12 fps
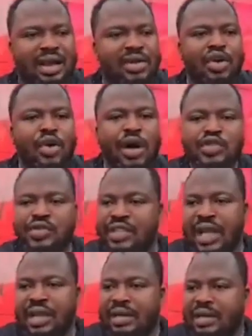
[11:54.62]
I don't know what to
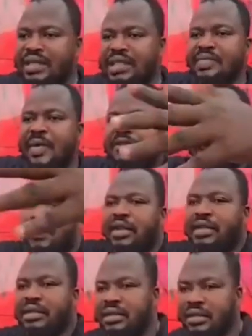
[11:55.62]
say. This is my
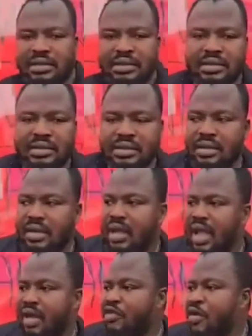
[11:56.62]
family.
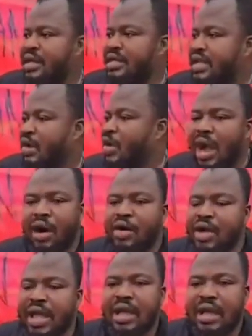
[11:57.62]
Everyone is here. We are
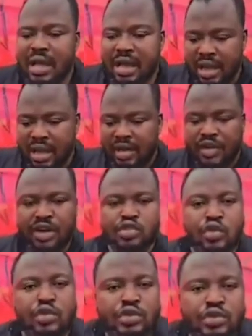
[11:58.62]
all here for the
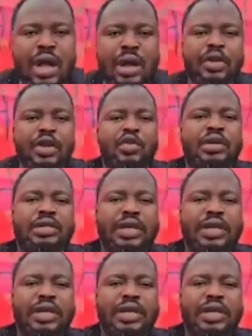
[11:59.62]
school to come and do it.